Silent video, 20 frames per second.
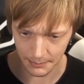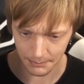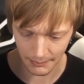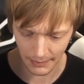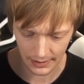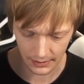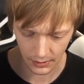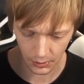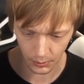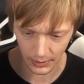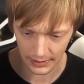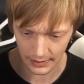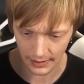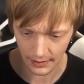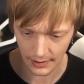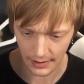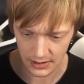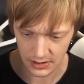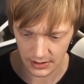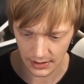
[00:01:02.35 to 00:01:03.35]
might go in
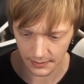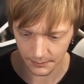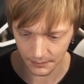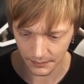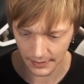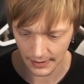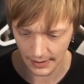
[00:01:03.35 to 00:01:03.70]
here, actually,